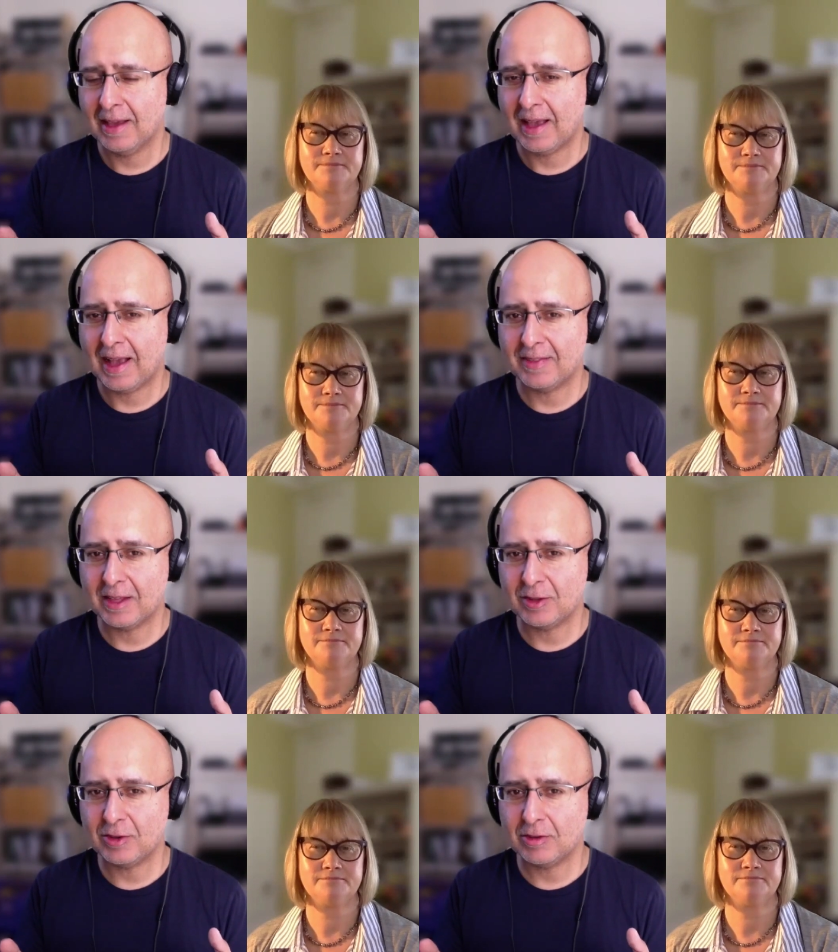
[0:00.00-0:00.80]
Speaker 1: And
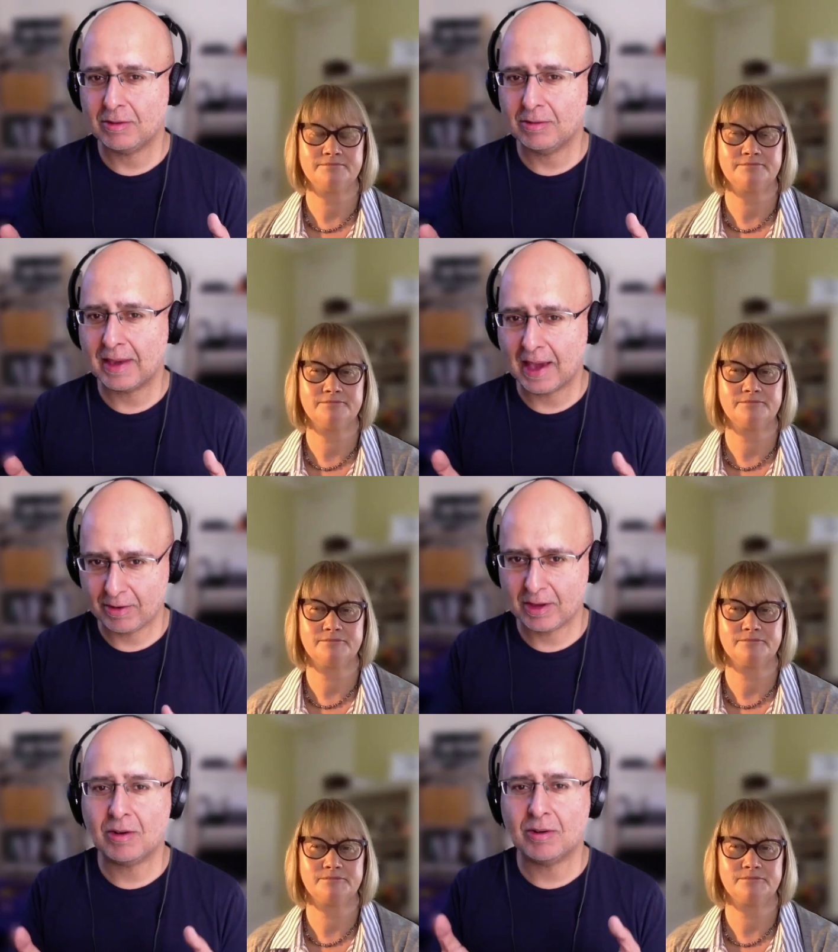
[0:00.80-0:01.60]
then you
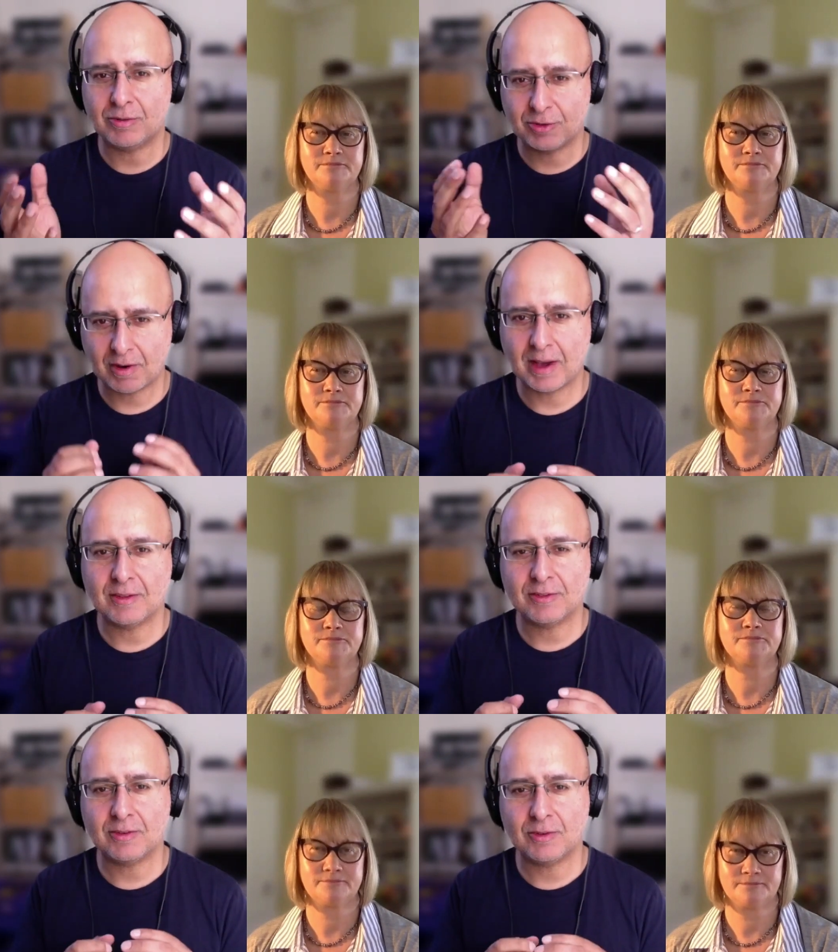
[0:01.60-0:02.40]
carry on trying
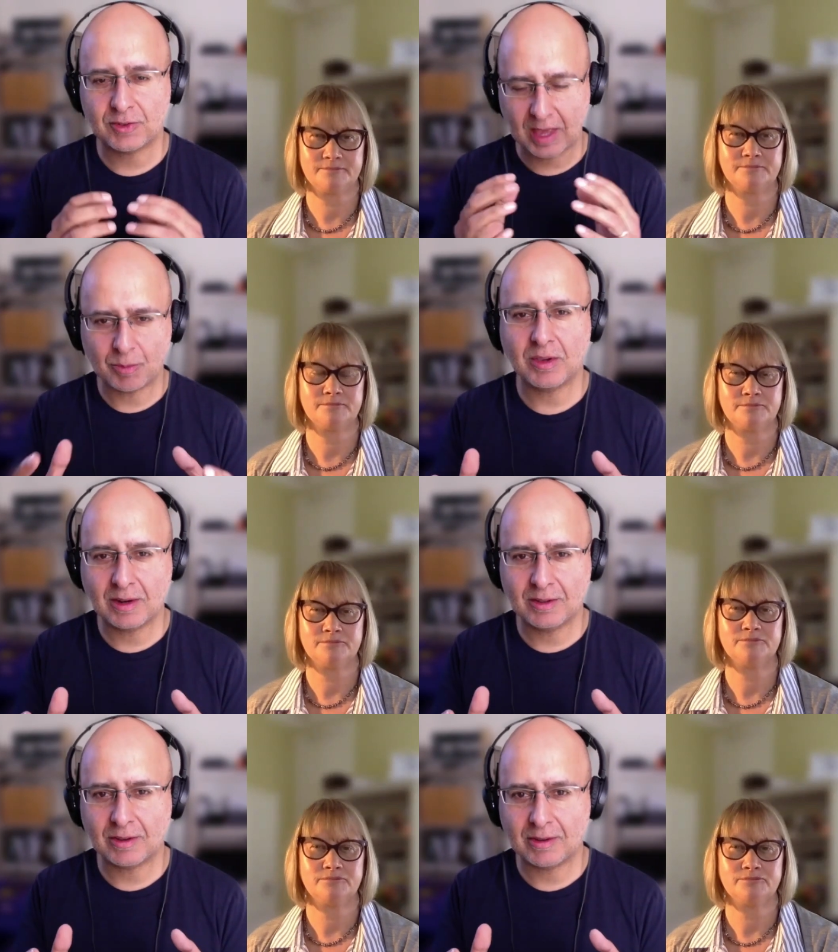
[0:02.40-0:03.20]
to say what you're
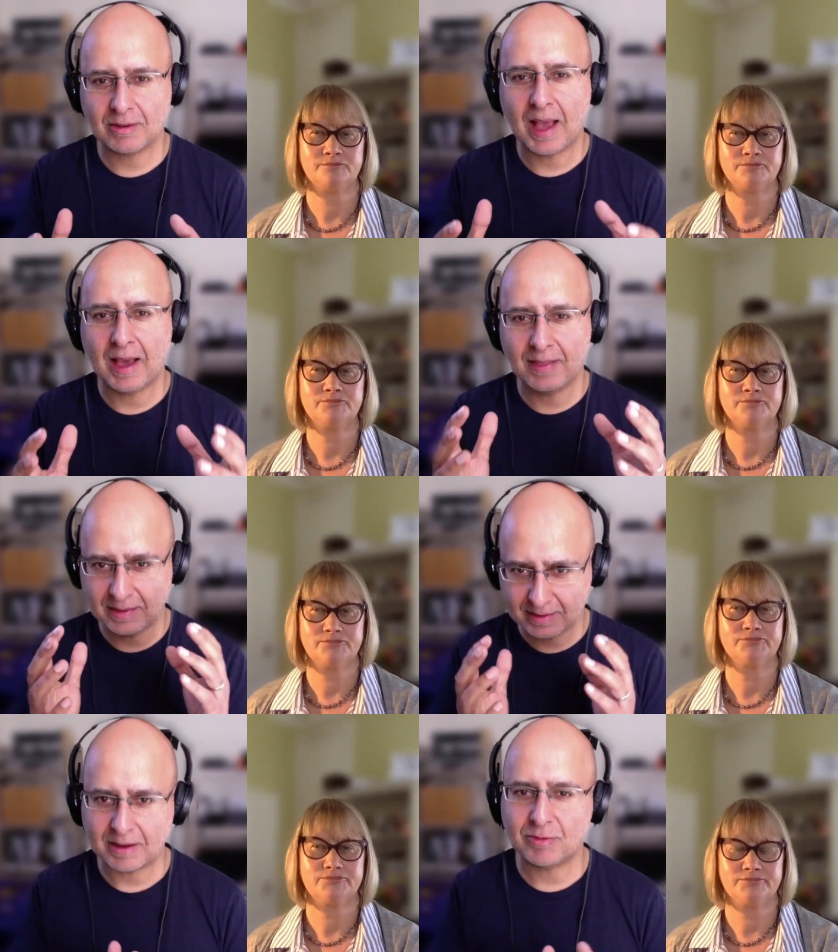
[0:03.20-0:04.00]
going to do, and then
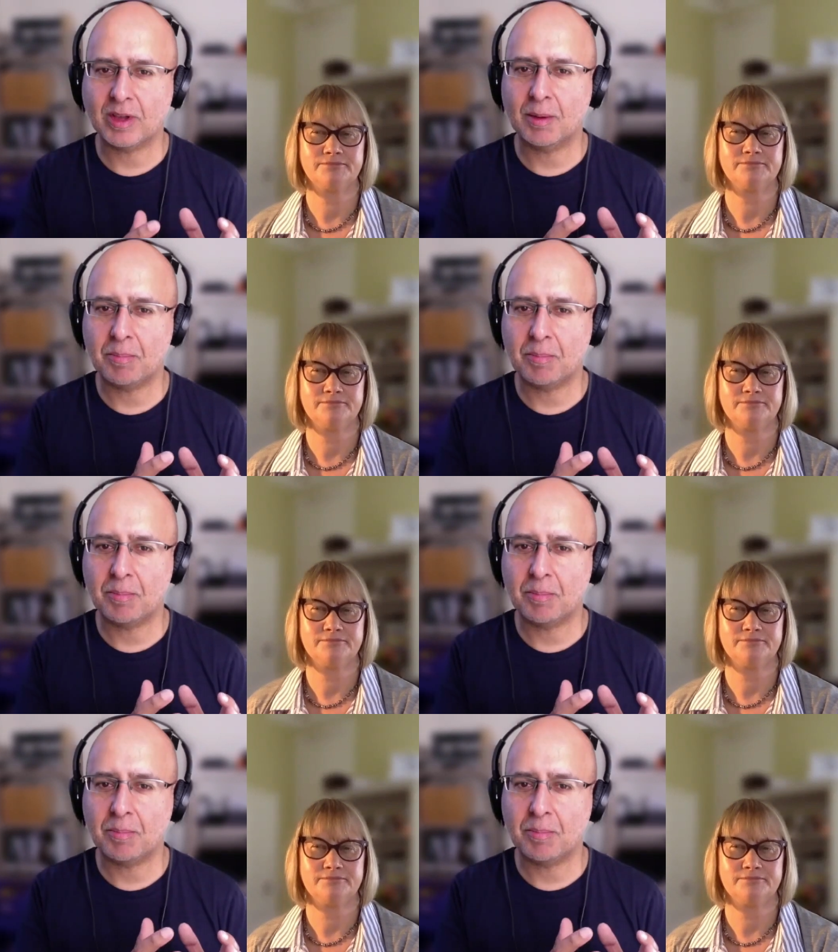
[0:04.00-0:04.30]
delivering